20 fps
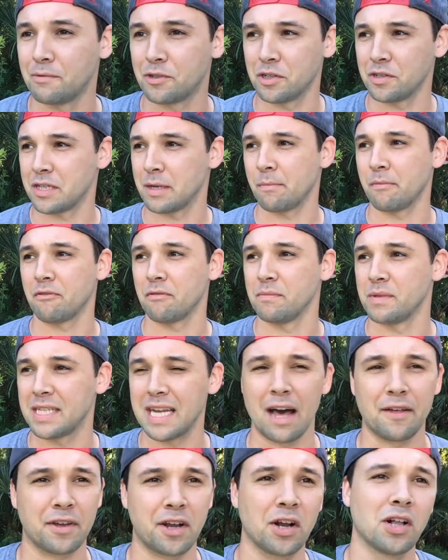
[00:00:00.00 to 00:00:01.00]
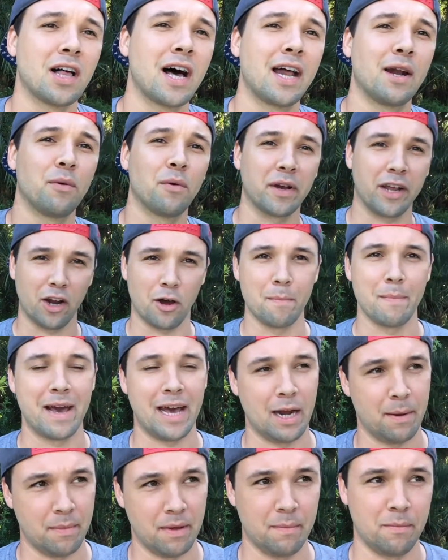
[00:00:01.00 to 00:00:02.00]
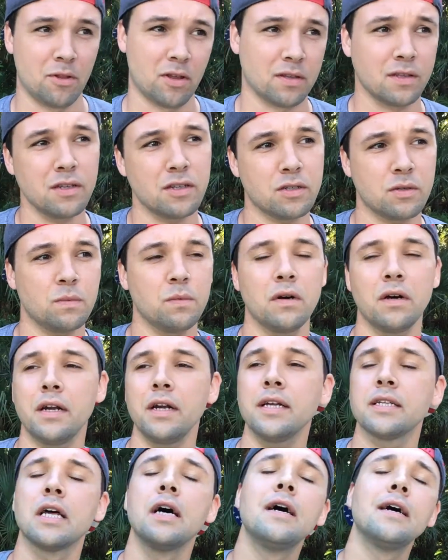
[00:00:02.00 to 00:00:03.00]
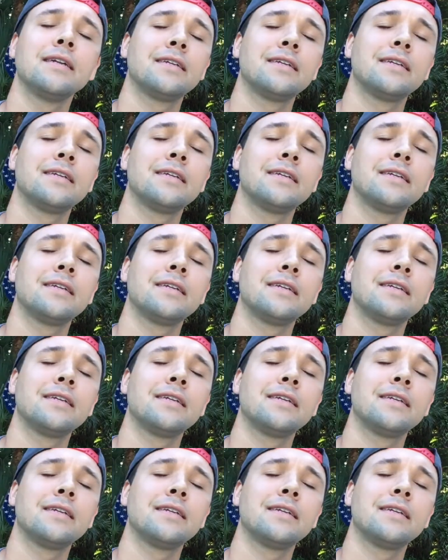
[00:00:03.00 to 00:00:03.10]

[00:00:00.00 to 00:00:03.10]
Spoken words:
sure someone from South Carolina will get all mad at me and be like, this is what it is.